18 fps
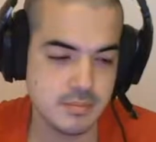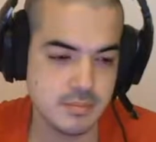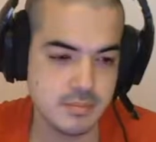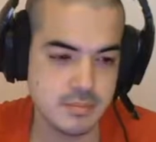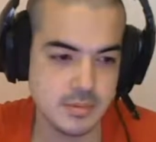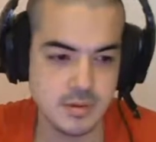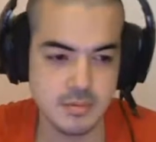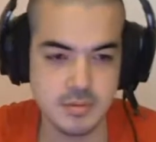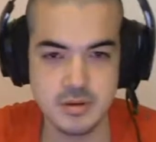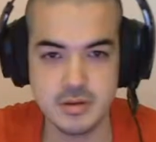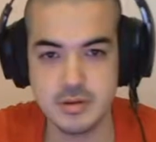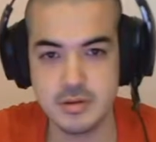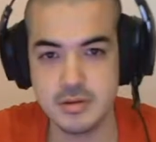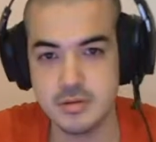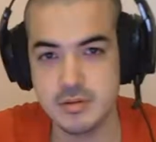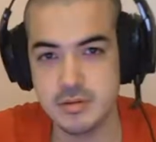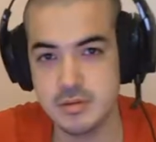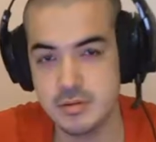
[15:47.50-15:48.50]
maybe
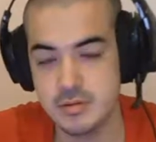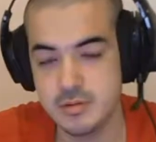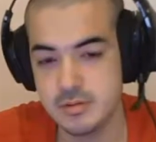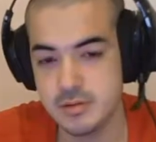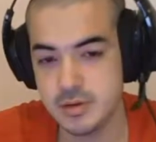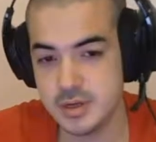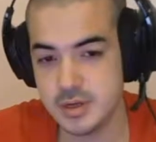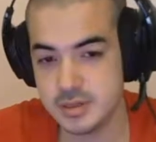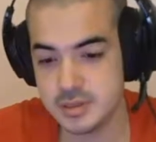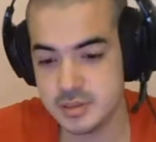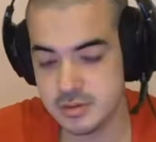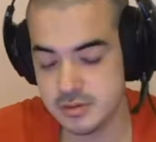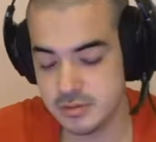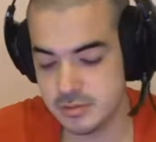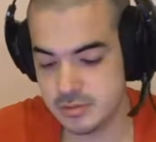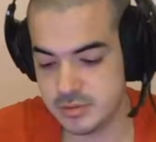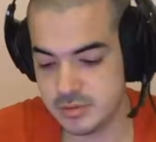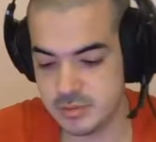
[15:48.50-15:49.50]
you guys could
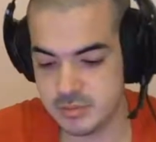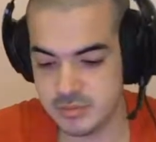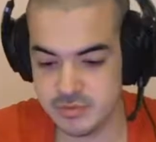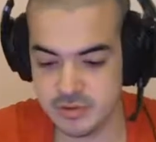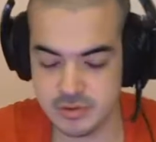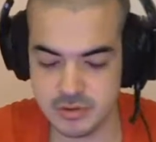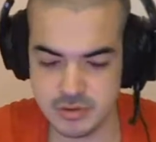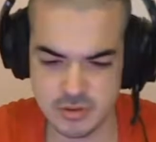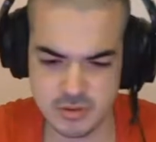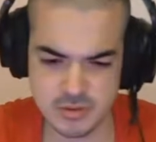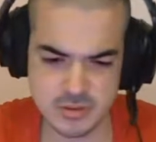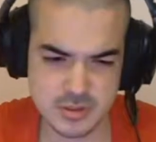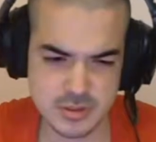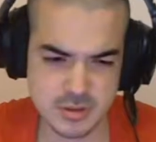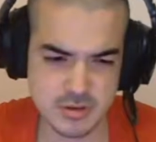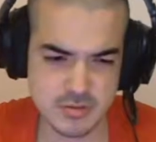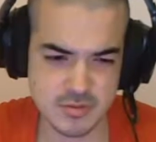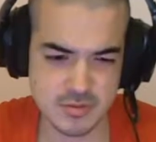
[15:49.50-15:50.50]
do some of your own
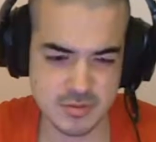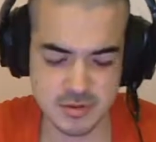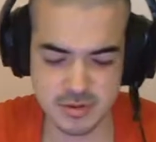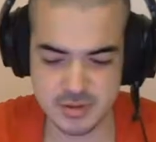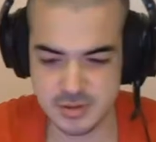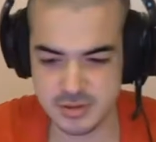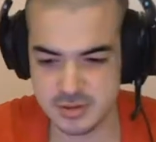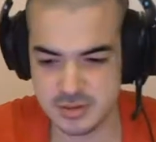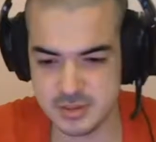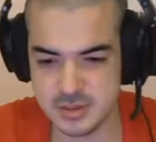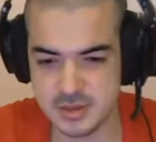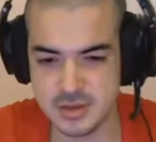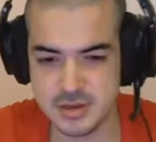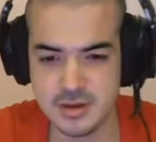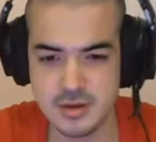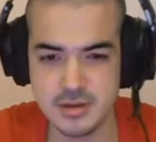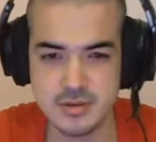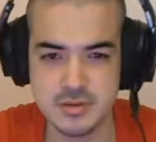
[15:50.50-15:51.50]
solver work that is like
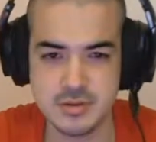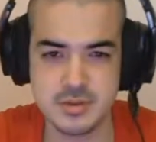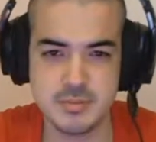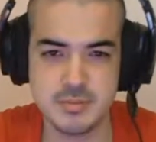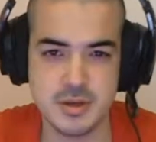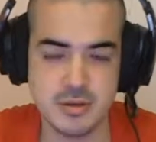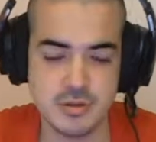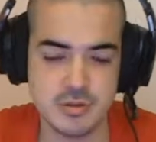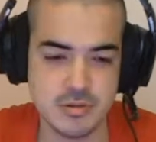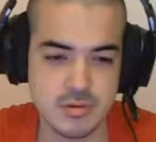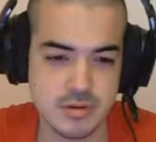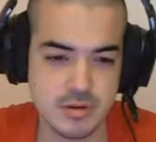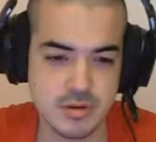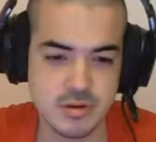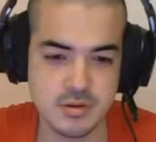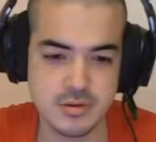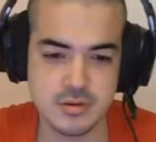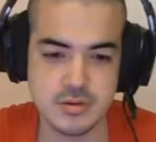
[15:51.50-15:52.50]
kind of special,
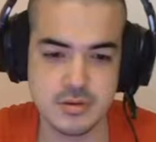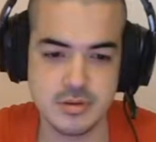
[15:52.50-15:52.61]
kind of